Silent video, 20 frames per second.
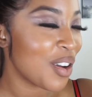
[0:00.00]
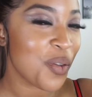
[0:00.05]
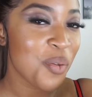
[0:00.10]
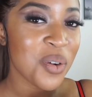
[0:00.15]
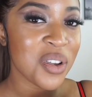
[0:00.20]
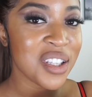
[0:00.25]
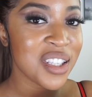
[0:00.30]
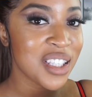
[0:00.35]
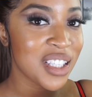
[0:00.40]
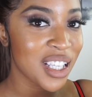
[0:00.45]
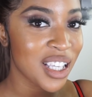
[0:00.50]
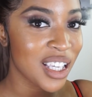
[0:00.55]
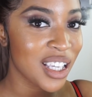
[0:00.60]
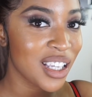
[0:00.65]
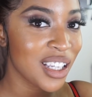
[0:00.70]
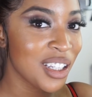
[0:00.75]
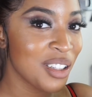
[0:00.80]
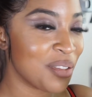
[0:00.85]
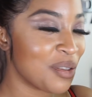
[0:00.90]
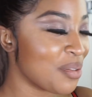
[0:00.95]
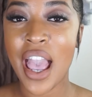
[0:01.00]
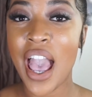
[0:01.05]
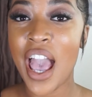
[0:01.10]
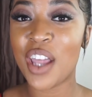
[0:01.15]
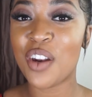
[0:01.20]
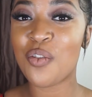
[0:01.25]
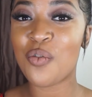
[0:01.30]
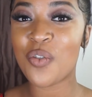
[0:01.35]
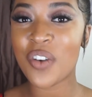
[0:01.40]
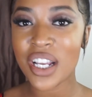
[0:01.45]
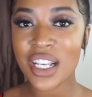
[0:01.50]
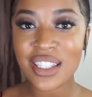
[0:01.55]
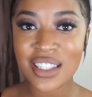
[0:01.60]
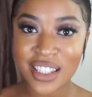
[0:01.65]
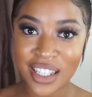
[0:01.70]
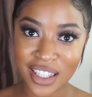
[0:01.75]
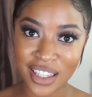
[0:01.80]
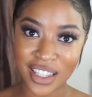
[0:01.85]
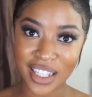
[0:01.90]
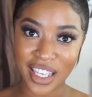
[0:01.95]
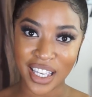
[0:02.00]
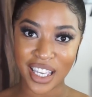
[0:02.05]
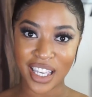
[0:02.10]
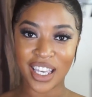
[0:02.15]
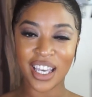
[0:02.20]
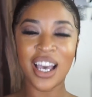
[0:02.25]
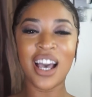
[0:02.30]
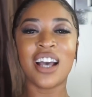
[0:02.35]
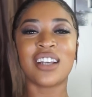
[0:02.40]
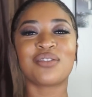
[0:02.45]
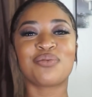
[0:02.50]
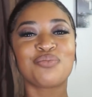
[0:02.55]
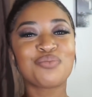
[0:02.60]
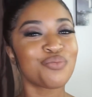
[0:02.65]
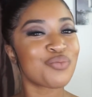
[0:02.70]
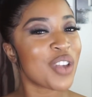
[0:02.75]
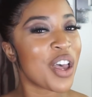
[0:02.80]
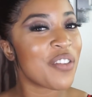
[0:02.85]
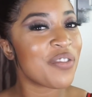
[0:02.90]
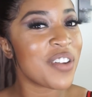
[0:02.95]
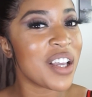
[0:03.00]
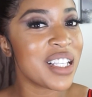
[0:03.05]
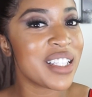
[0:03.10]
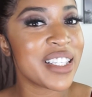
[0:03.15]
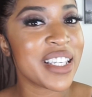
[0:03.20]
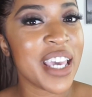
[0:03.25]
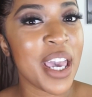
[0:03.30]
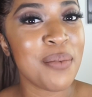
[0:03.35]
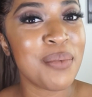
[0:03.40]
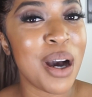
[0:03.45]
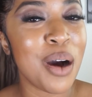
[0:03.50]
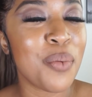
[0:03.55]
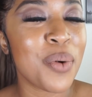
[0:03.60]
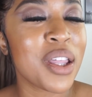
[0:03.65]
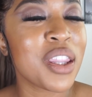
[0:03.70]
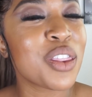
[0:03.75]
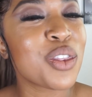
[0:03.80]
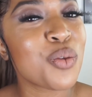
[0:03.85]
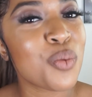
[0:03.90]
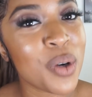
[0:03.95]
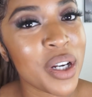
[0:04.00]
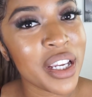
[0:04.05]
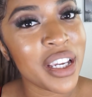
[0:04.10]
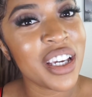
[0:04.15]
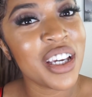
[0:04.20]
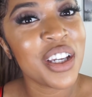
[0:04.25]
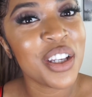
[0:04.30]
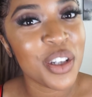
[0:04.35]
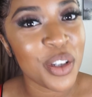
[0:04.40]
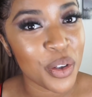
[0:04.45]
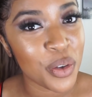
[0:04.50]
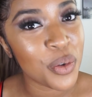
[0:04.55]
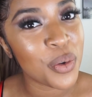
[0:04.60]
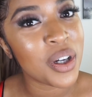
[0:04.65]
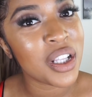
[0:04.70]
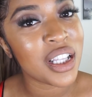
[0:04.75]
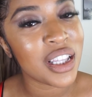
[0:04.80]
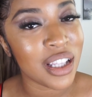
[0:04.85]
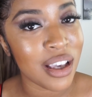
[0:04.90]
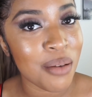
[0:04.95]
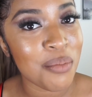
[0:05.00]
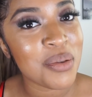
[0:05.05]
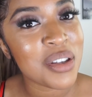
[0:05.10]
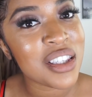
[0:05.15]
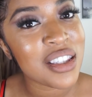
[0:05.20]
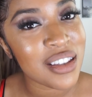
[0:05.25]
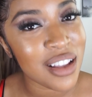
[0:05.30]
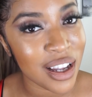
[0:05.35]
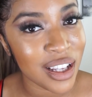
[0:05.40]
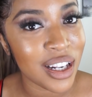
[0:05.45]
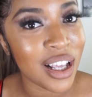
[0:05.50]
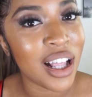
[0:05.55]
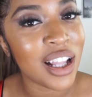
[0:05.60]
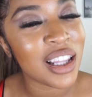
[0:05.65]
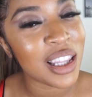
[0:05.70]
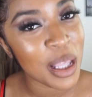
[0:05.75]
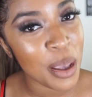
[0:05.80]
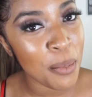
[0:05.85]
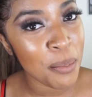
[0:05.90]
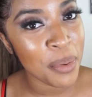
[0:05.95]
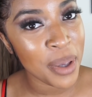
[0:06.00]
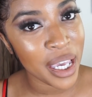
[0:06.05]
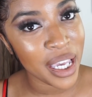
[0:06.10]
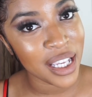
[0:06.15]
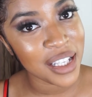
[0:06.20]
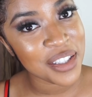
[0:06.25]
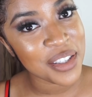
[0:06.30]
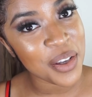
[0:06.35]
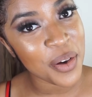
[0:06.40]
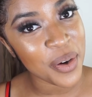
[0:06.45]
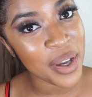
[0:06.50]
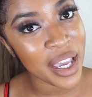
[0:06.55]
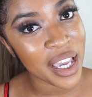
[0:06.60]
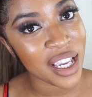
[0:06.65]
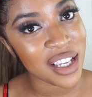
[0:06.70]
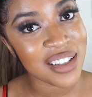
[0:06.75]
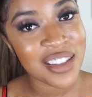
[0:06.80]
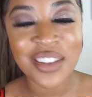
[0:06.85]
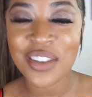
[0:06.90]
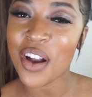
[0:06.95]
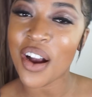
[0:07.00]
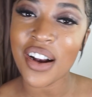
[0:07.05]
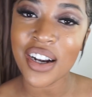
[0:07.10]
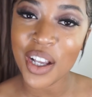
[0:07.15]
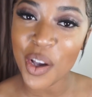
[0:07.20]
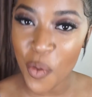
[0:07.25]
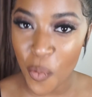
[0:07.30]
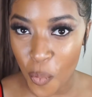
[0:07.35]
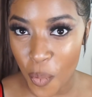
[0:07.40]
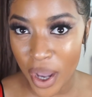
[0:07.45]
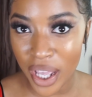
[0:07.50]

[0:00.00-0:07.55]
we'll see. And recently Fenty came out with three new lip Stunna lip paints, okay? Starting